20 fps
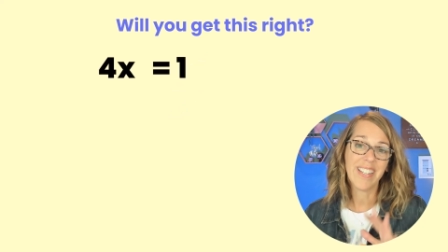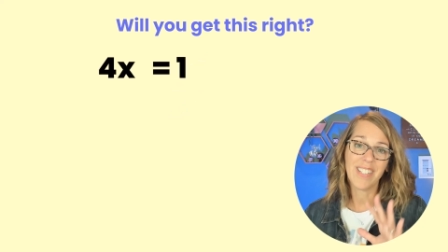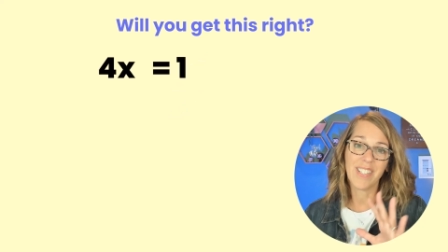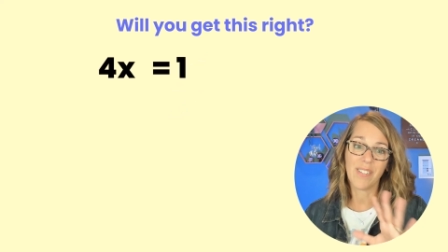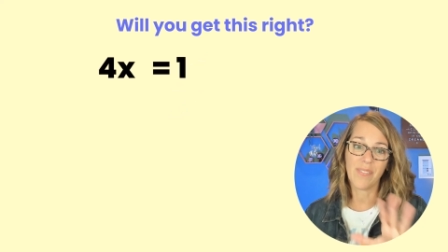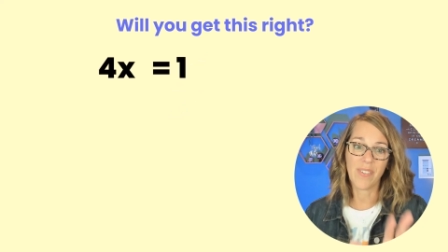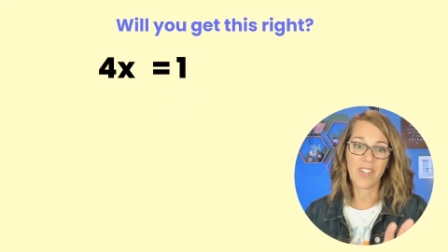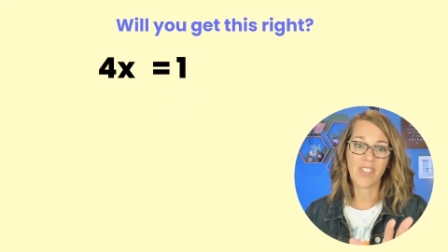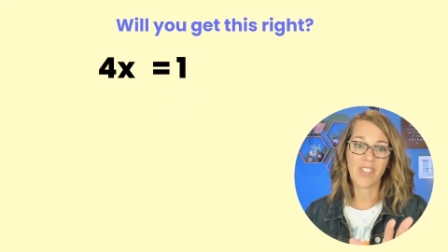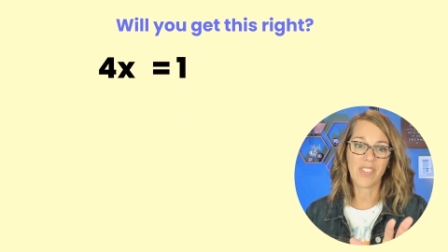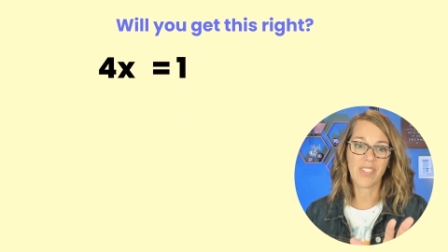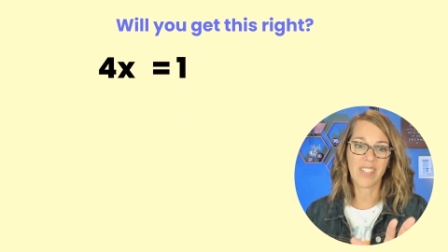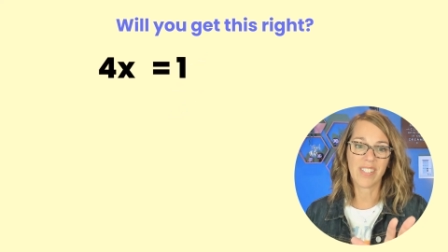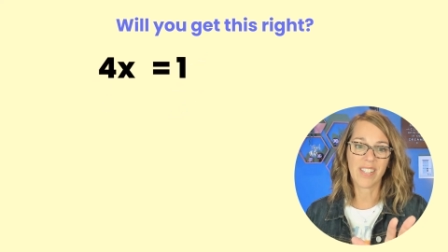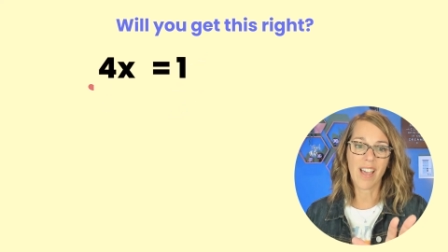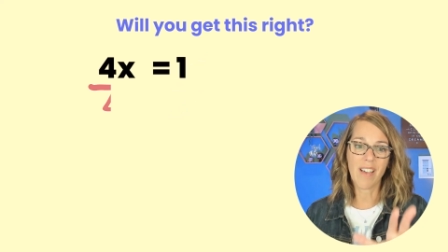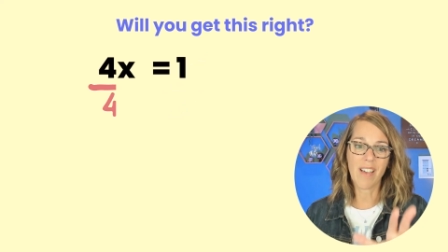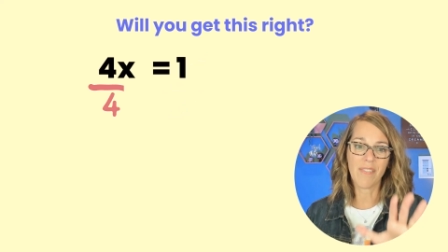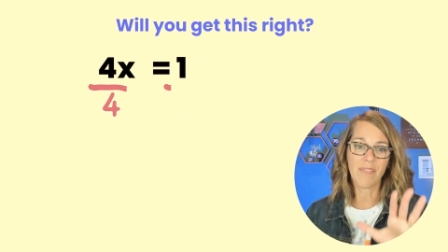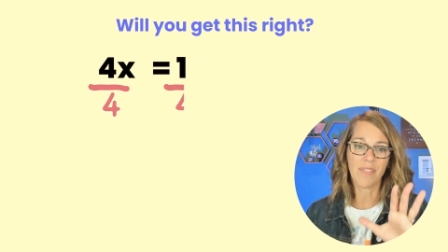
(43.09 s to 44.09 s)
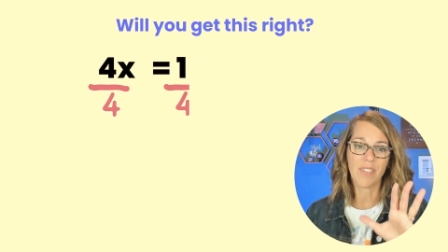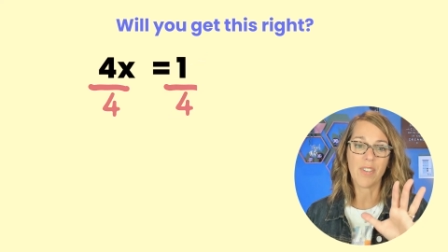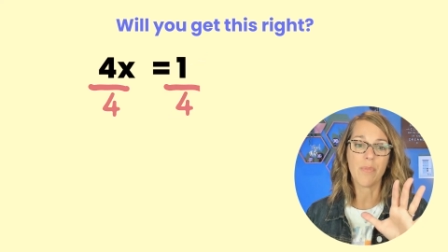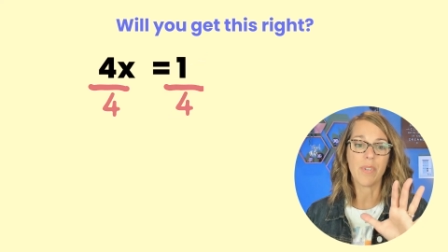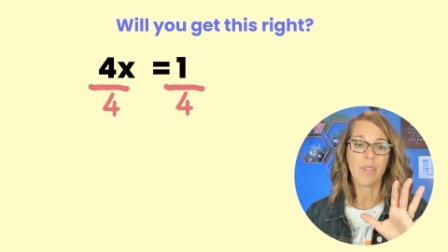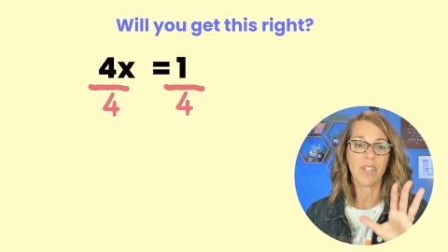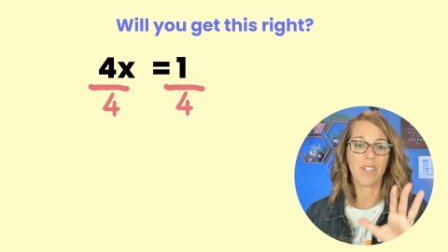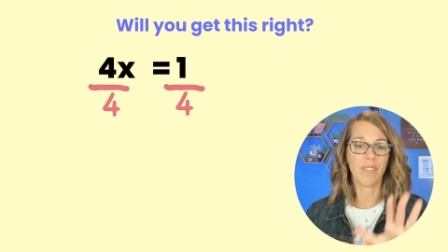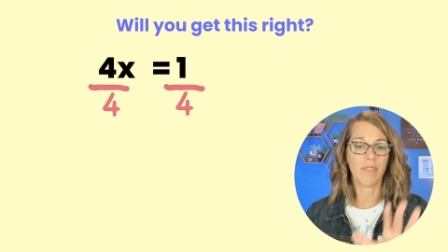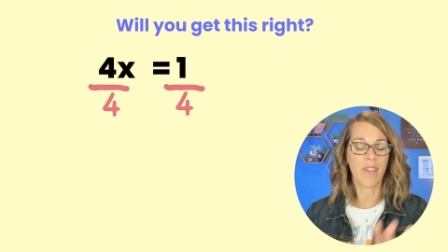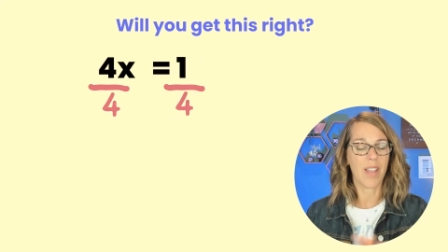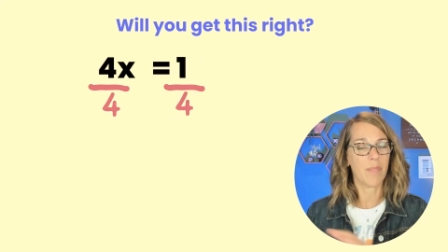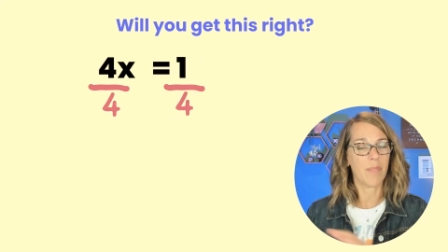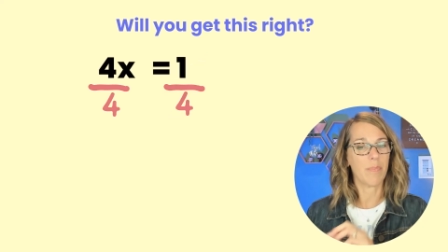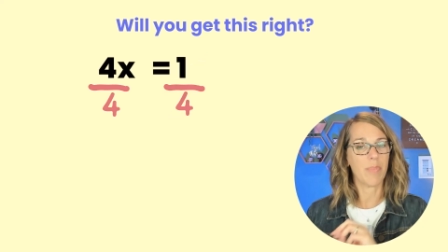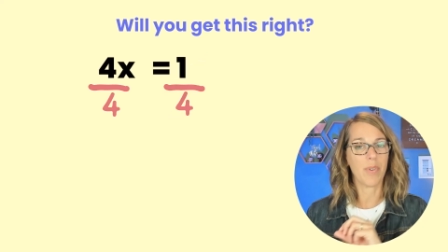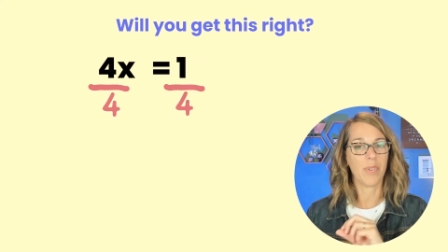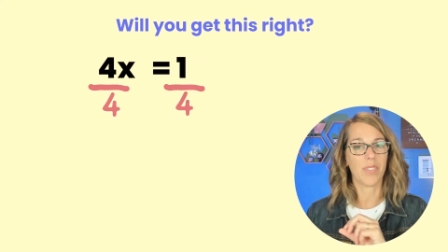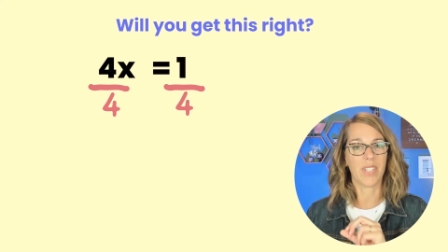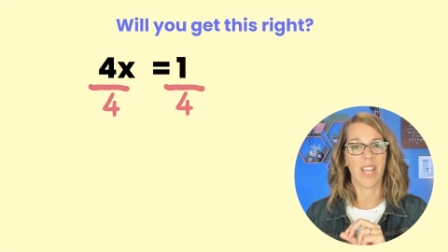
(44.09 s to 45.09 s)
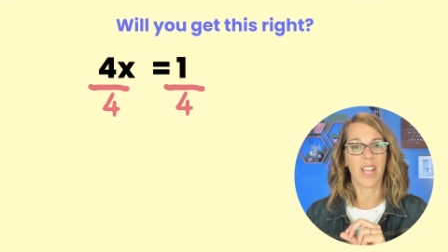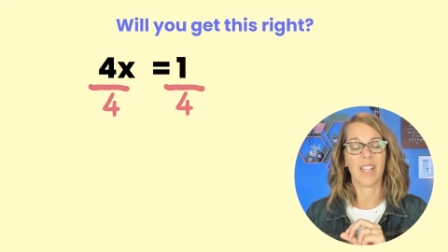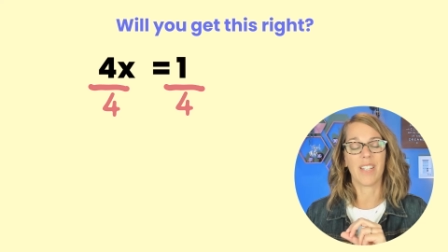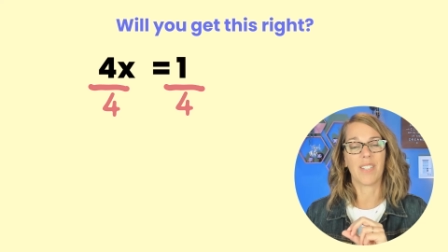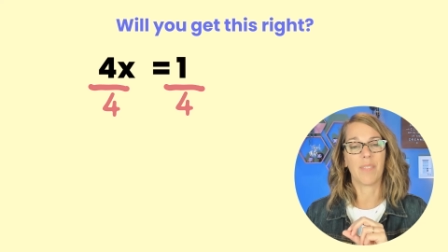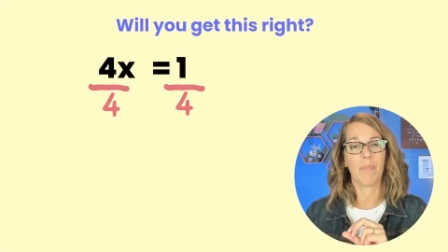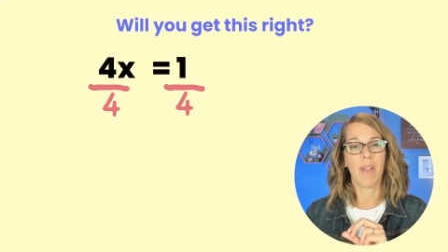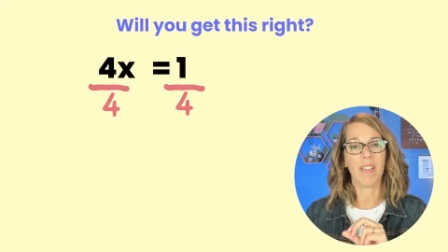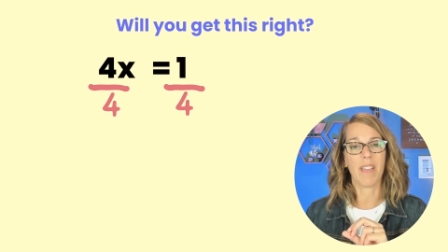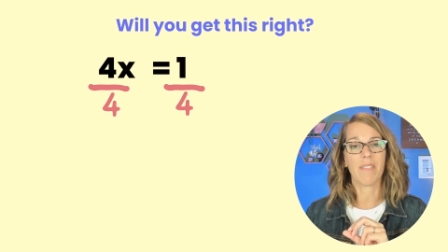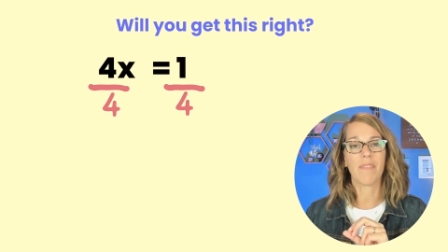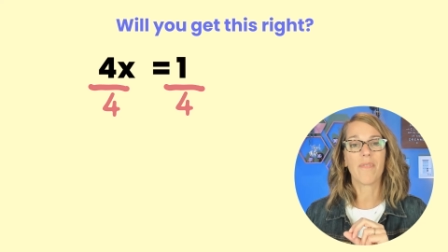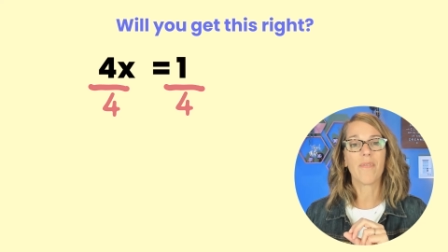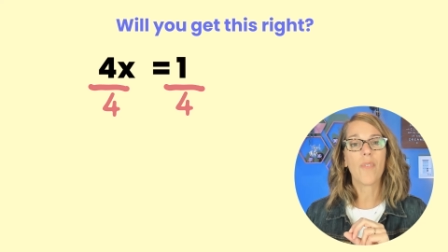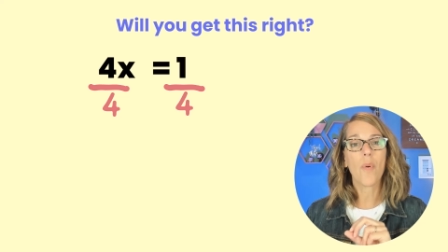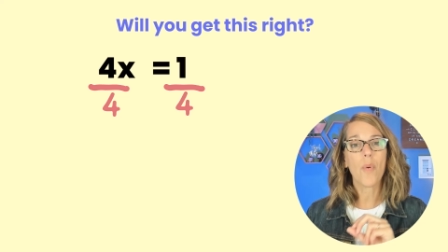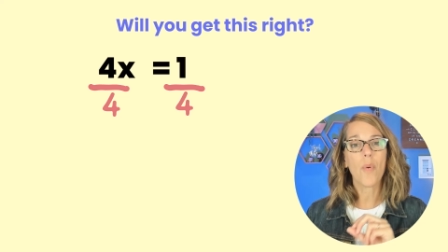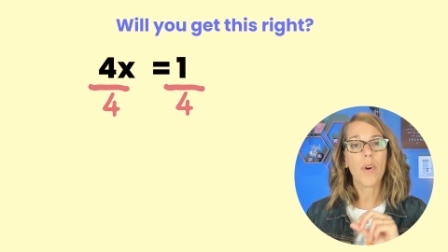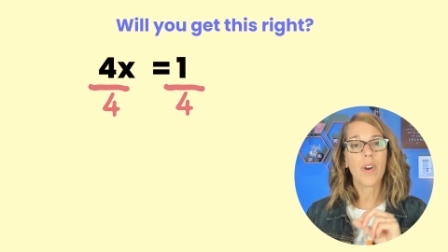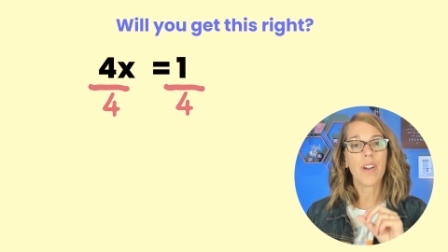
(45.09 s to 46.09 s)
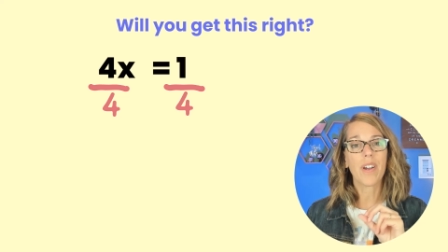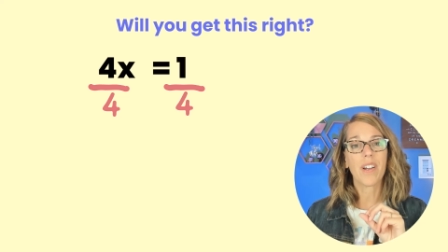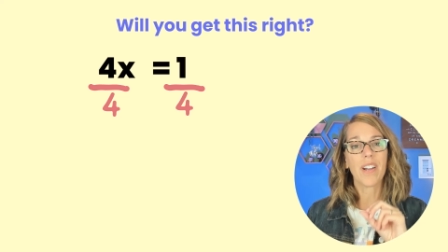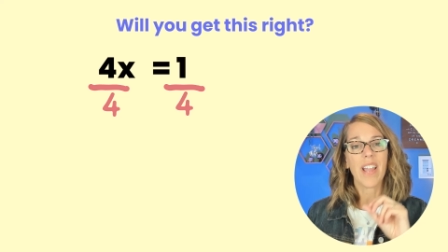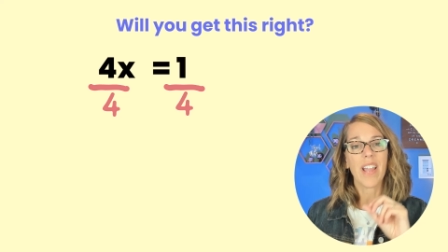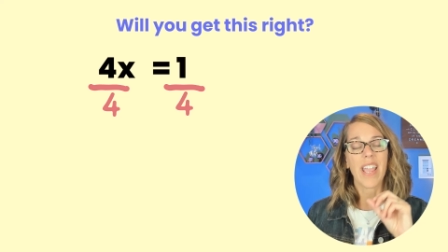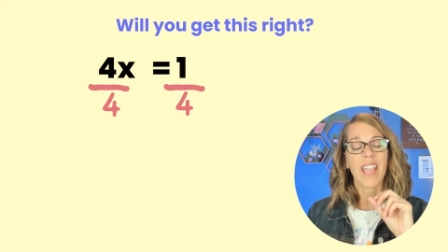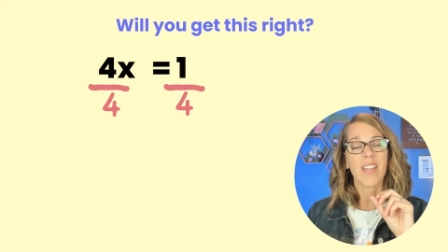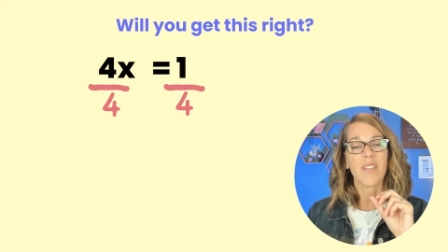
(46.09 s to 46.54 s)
To finish this off, you would divide both sides by 4,